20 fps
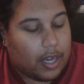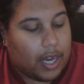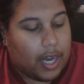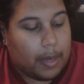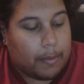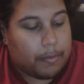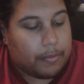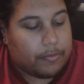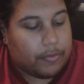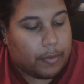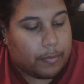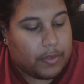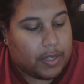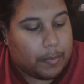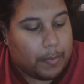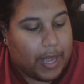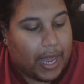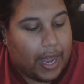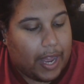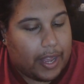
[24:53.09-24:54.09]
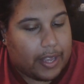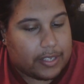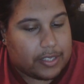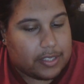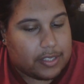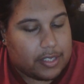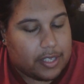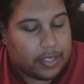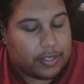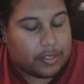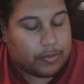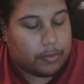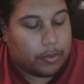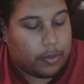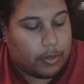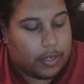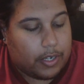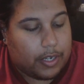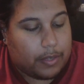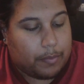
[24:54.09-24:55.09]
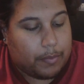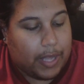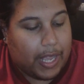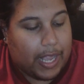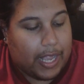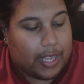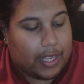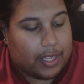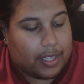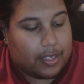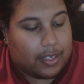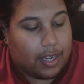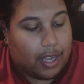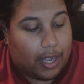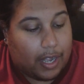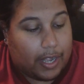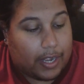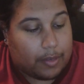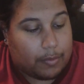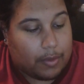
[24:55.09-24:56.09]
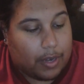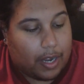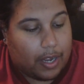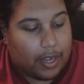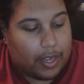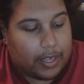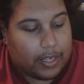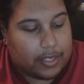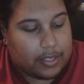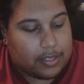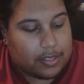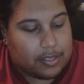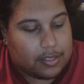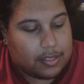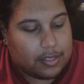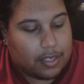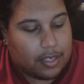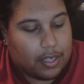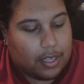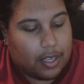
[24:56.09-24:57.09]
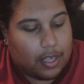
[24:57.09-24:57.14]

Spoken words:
Up from the past that's rooted in pain I rise.